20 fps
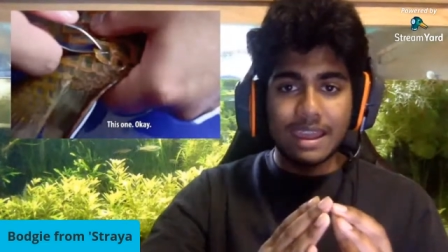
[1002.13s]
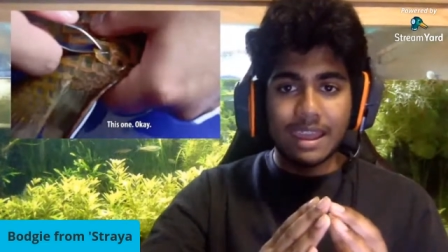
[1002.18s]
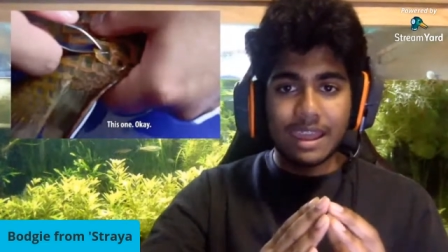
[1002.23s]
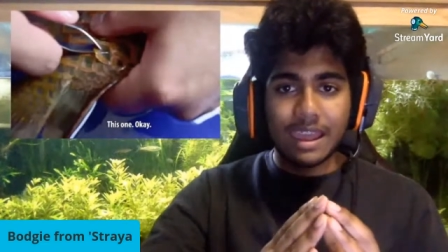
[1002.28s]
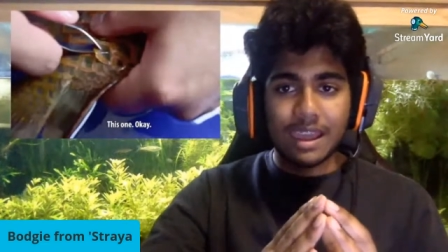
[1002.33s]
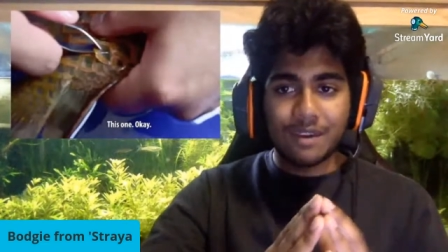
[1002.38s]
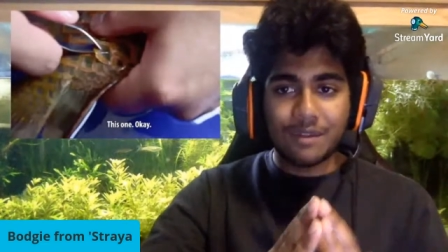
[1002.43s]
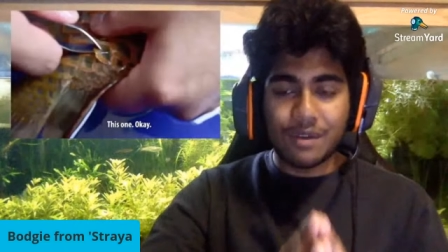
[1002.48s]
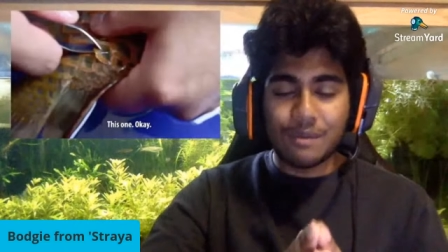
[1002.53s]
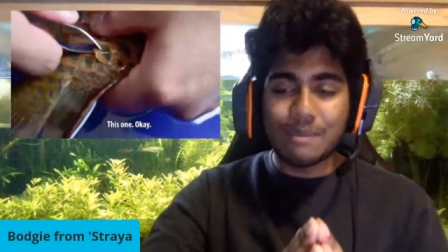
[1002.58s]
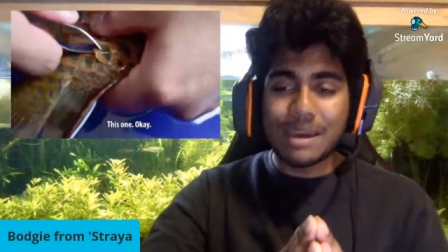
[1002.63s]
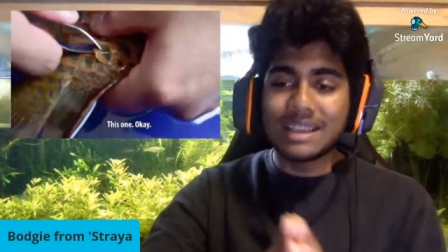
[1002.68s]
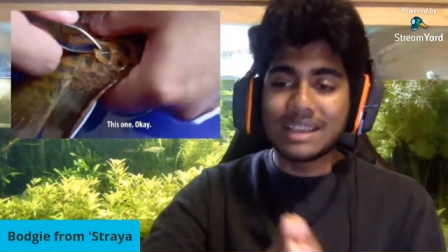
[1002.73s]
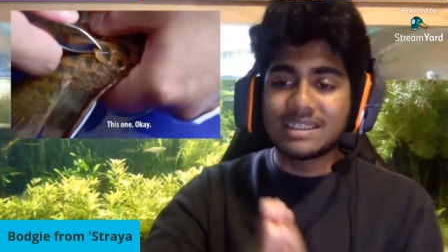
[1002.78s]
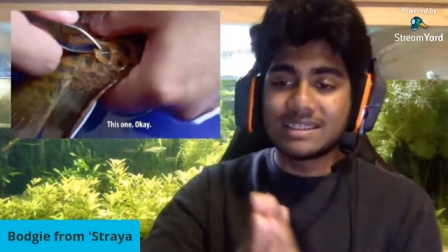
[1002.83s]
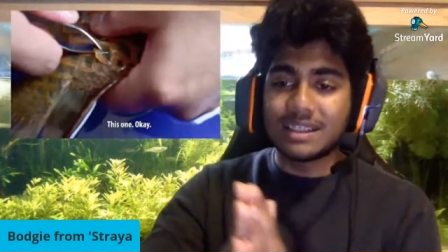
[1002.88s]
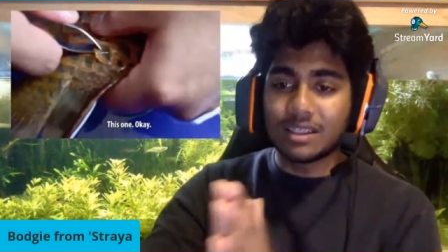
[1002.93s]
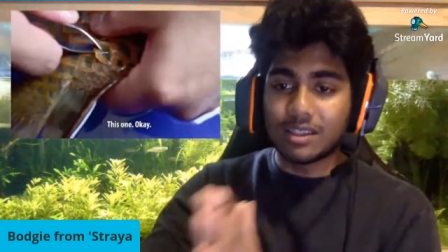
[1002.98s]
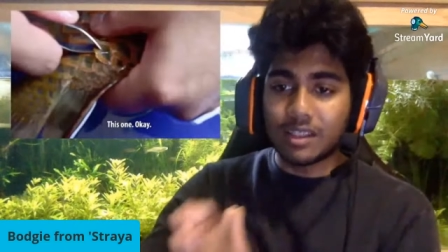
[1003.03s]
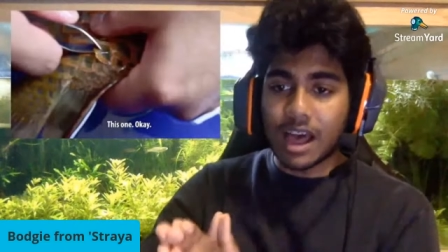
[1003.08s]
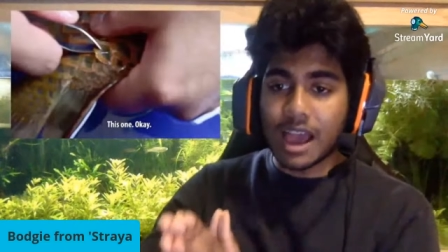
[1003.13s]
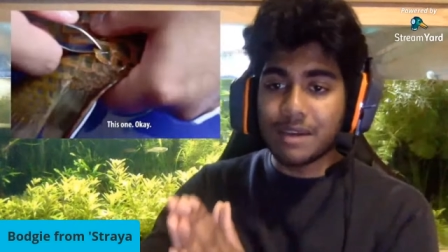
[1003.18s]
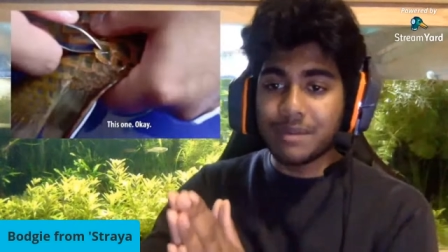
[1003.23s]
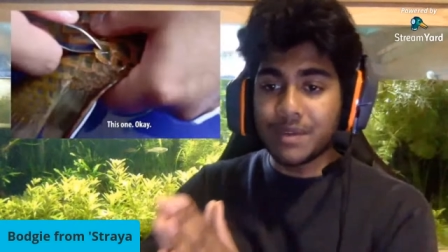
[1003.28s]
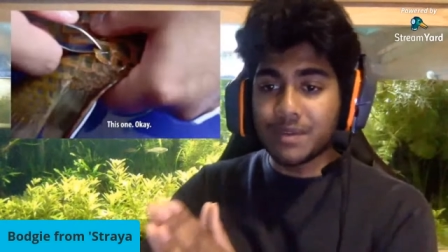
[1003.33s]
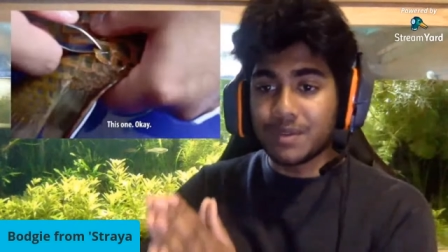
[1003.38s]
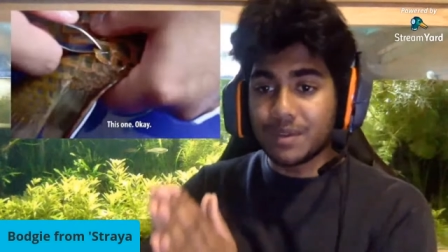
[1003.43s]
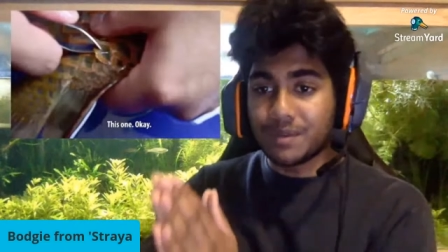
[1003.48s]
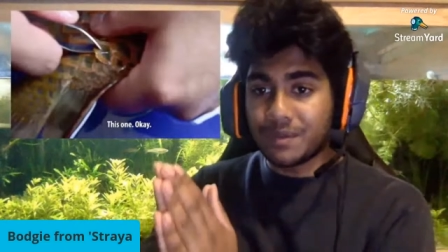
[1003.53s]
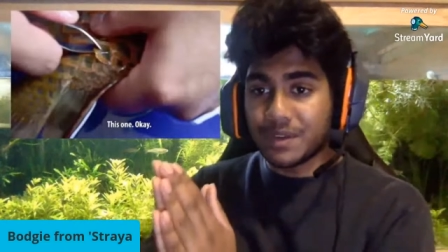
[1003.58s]
if it makes the life
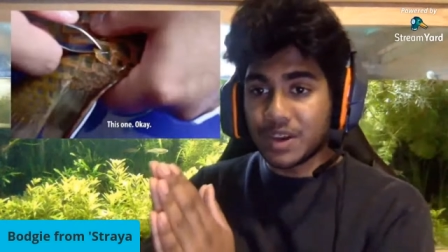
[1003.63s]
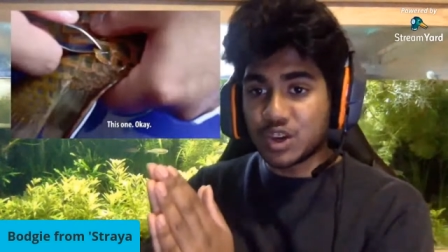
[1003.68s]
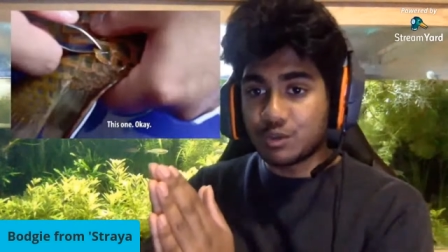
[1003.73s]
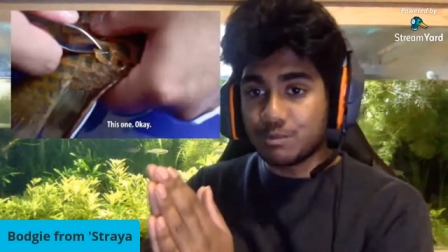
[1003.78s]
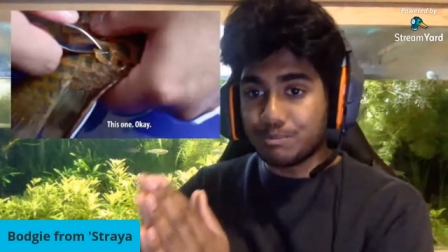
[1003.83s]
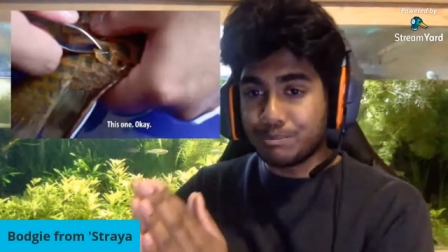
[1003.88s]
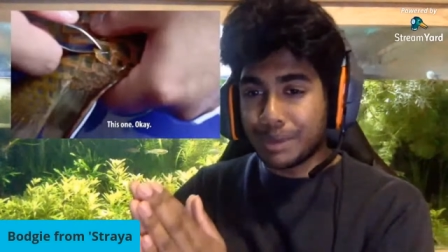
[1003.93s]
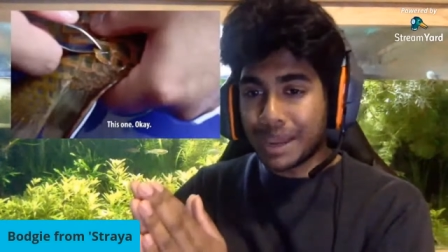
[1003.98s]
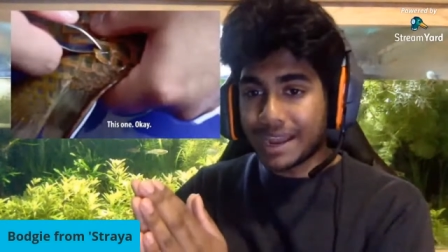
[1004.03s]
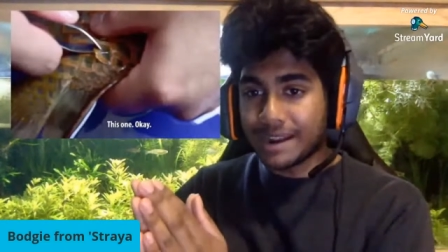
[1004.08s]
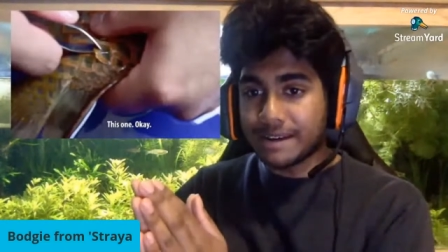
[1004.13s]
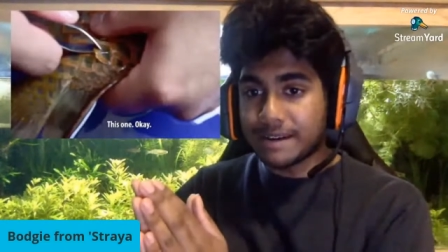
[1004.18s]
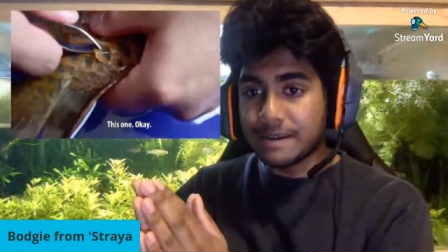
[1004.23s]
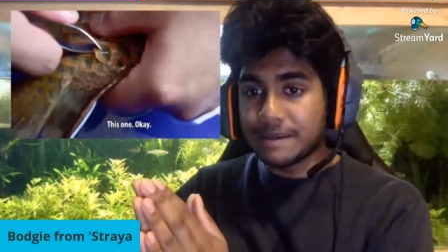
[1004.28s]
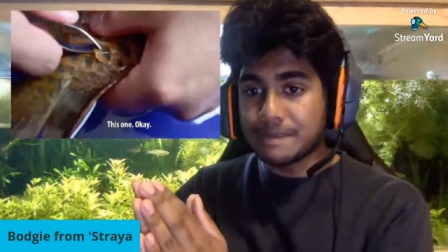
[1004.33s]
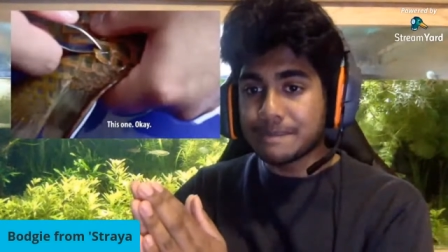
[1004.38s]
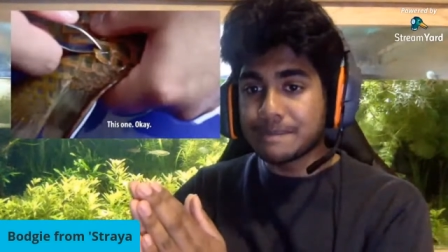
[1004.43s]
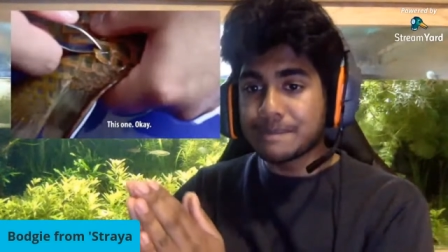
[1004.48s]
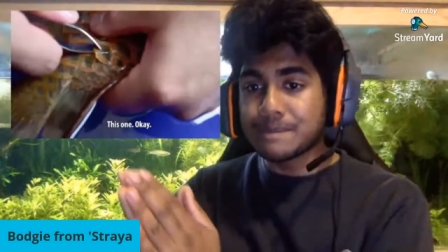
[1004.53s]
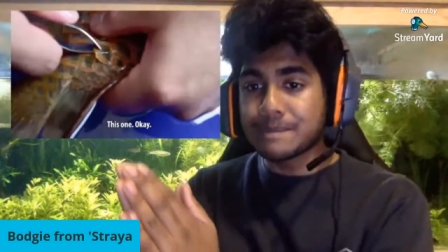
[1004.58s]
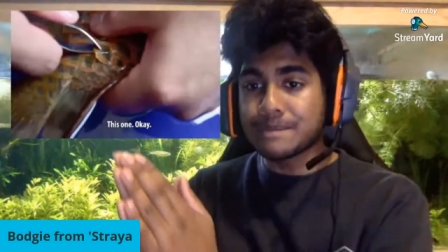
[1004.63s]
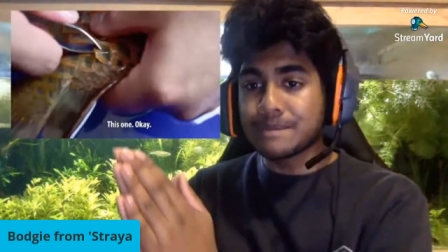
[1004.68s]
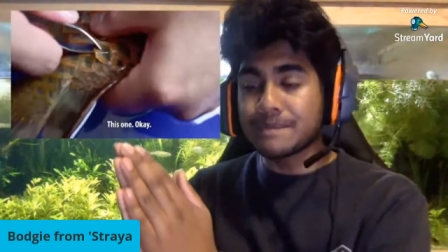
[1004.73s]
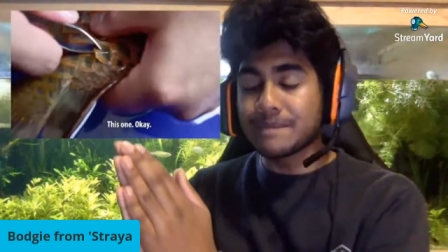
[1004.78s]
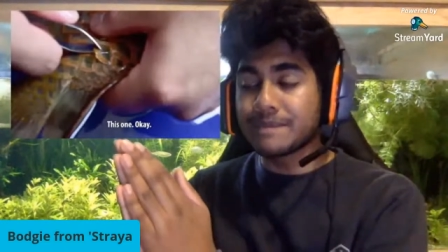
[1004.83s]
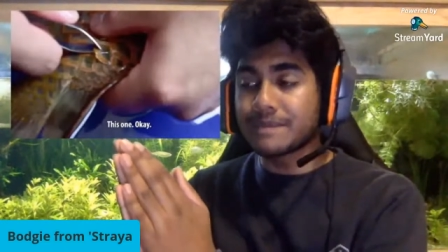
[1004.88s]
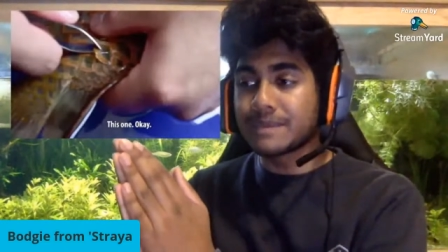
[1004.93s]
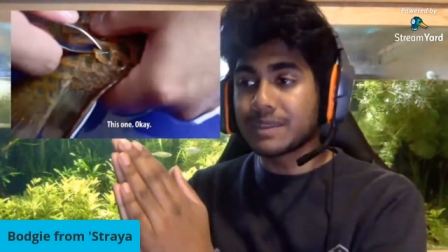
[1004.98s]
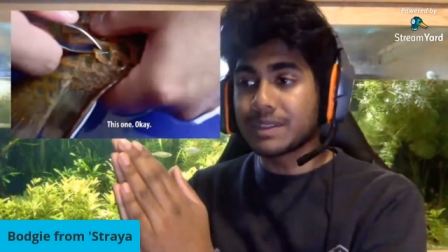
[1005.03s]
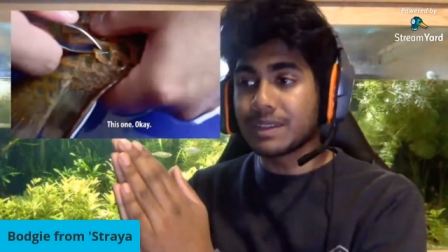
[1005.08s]
of the fish better,
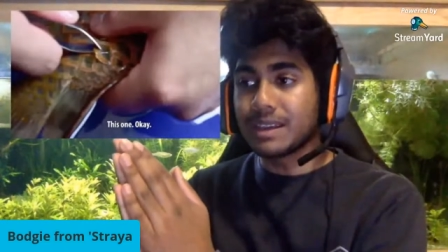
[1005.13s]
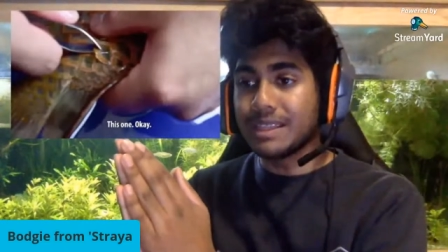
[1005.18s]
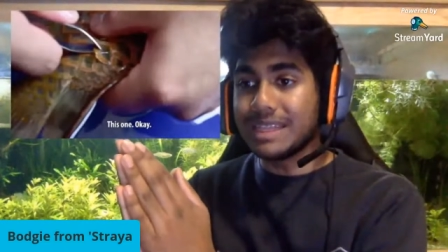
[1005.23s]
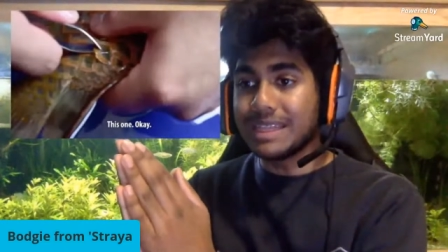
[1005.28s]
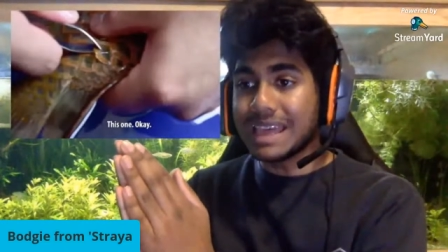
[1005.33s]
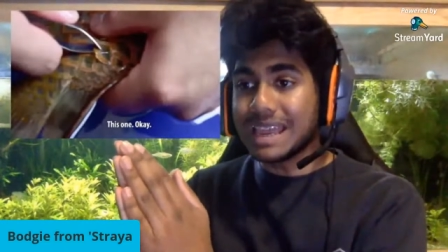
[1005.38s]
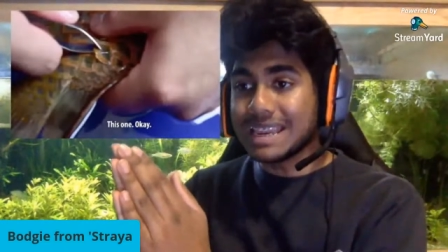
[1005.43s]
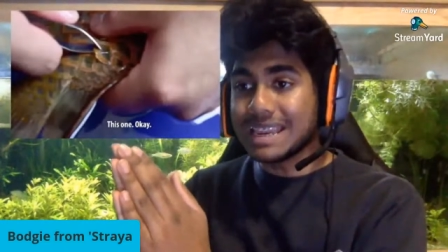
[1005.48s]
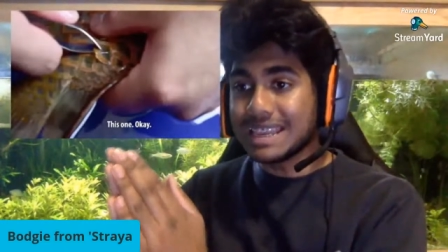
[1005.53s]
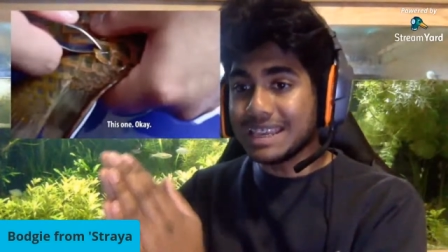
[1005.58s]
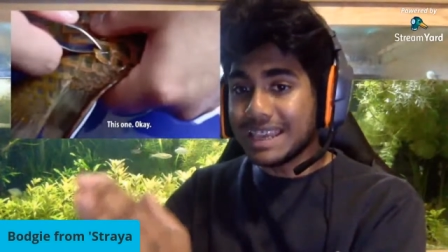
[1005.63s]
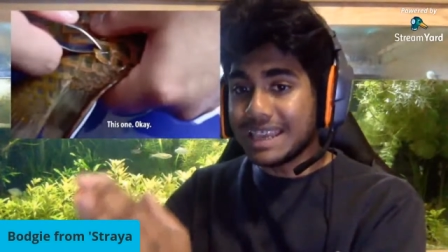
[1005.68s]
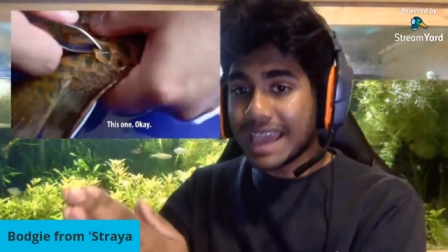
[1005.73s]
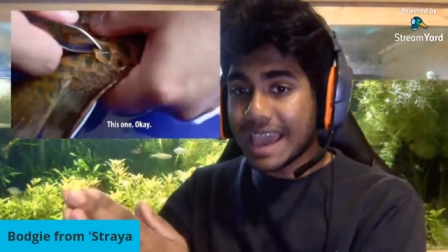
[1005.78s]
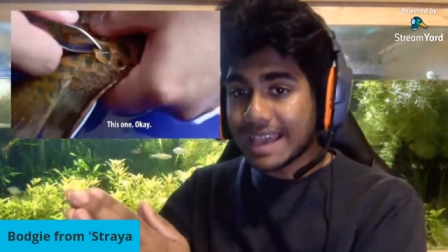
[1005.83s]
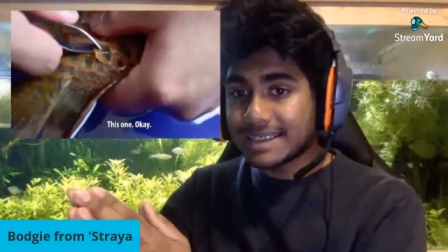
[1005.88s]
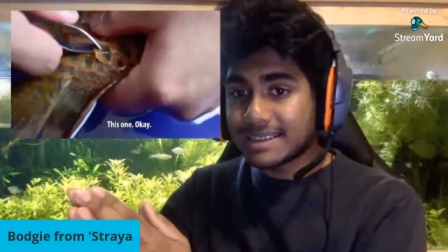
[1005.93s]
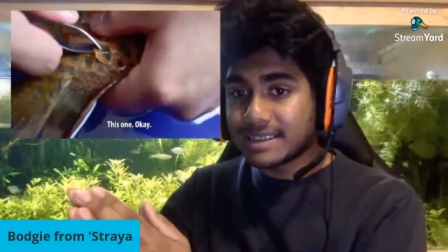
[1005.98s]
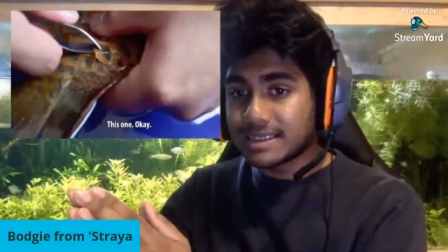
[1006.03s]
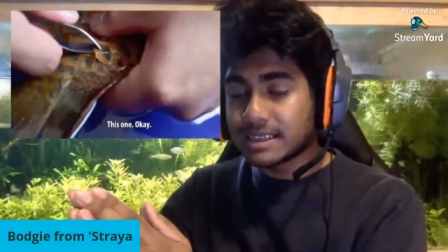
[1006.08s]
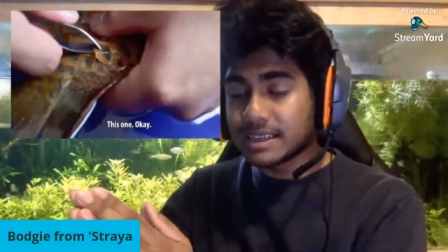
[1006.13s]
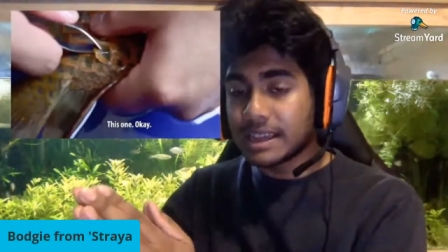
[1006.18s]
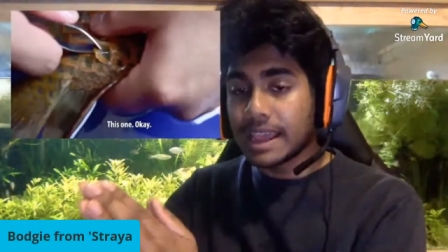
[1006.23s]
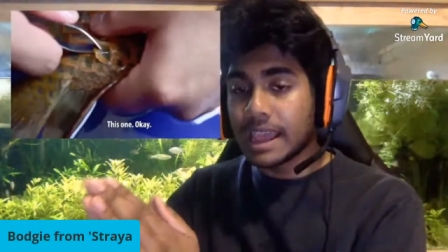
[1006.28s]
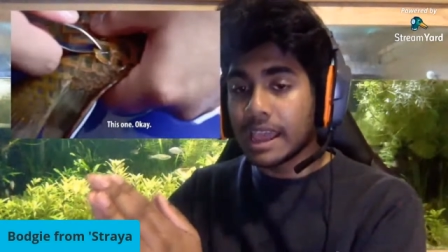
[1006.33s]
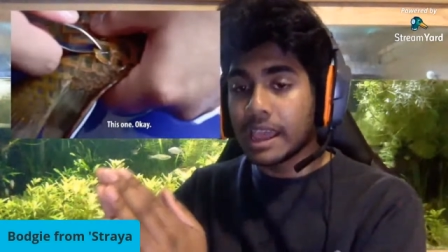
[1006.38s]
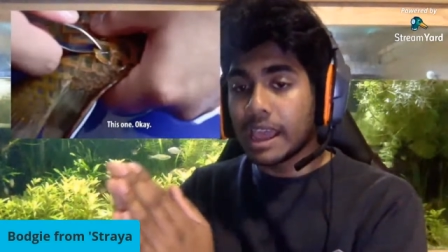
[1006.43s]
then yes.